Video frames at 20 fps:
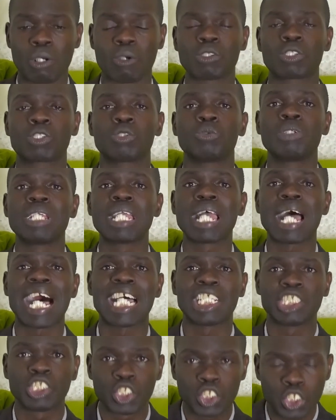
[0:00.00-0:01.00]
because we
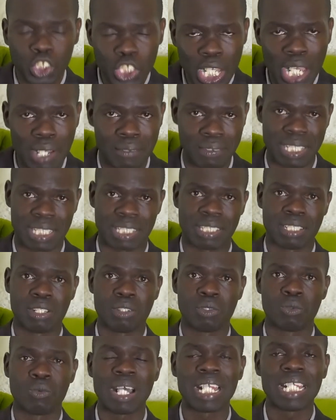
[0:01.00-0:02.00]
are sharing
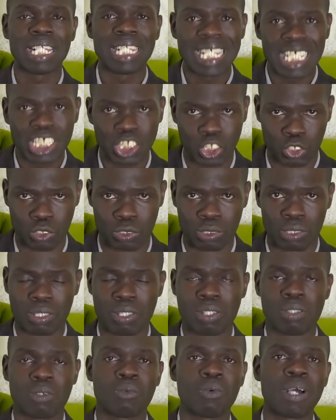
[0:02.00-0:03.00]
one
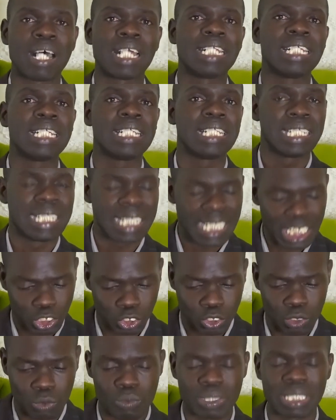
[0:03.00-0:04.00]
nation
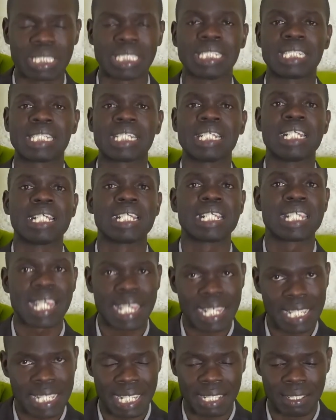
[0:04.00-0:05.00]
which is
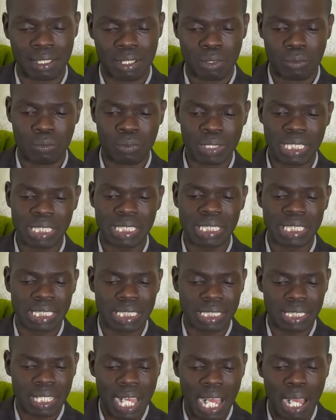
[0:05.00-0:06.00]
Kenya, which
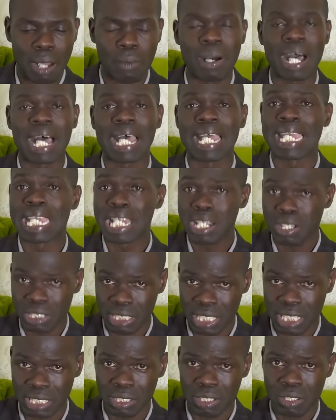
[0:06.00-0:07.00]
is our
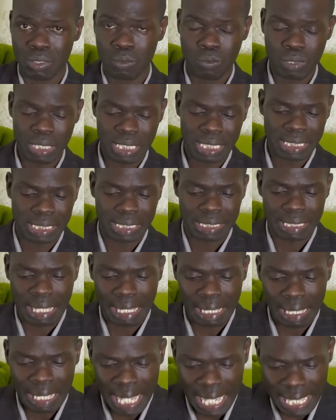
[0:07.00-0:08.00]
heritage, which is
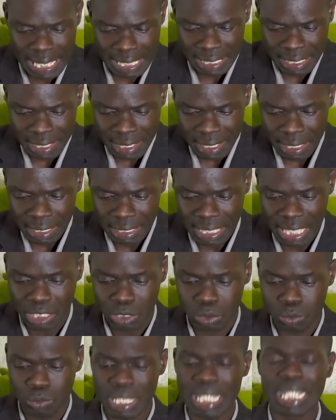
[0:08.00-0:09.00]
the land
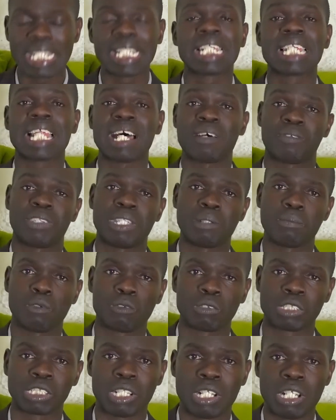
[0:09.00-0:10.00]
that we love the
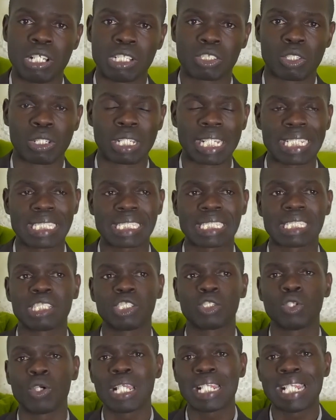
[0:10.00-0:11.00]
most. So
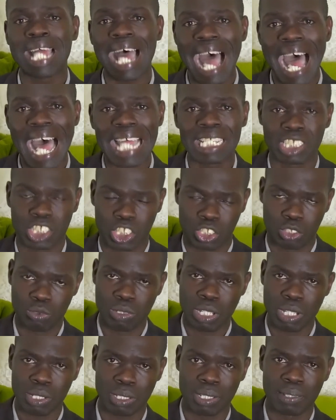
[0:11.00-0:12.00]
let's join hands
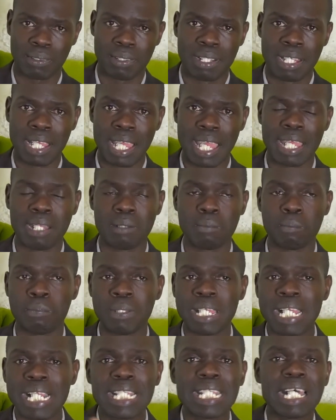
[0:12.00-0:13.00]
together and
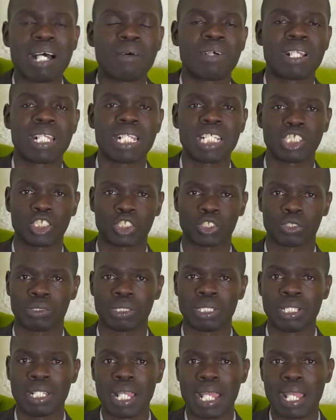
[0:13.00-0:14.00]
build our
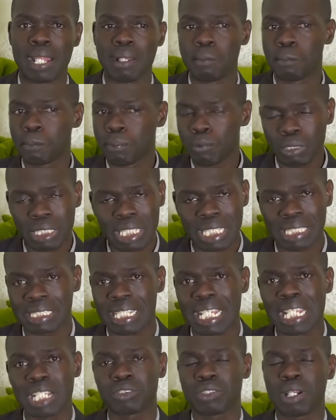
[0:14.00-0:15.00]
nation and put
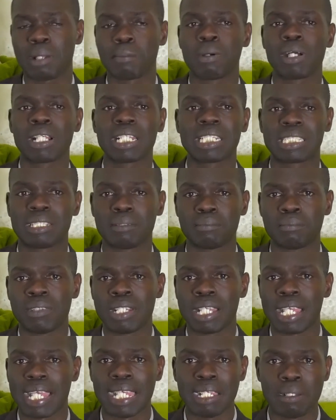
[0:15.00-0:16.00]
aside tribalism
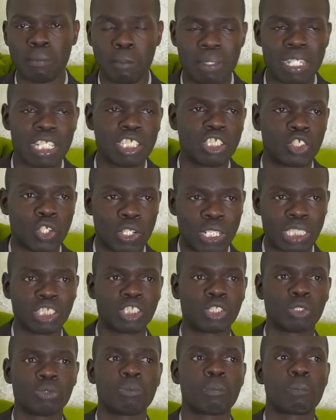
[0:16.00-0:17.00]
and be
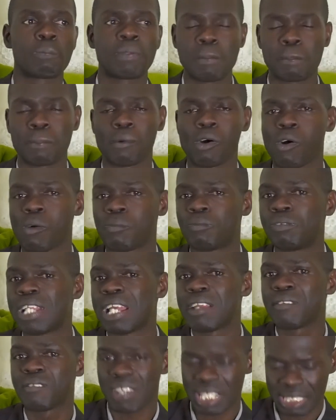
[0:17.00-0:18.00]
joined to people of
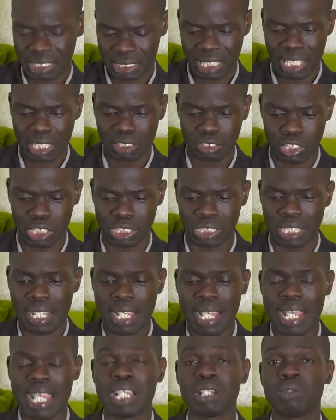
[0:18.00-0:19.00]
diverse cultures,
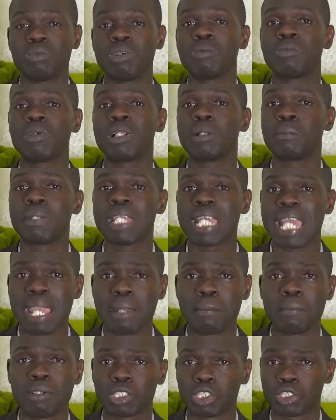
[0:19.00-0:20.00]
and we will be
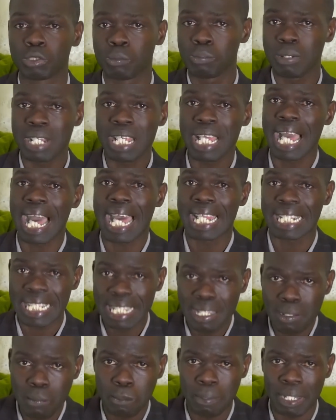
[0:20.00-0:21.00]
able to bring
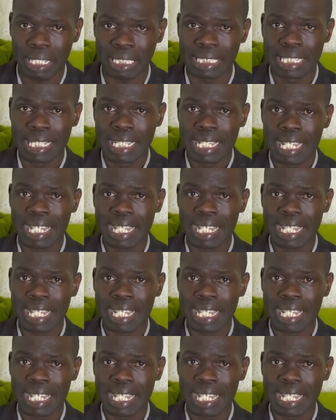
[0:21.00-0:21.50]
an impact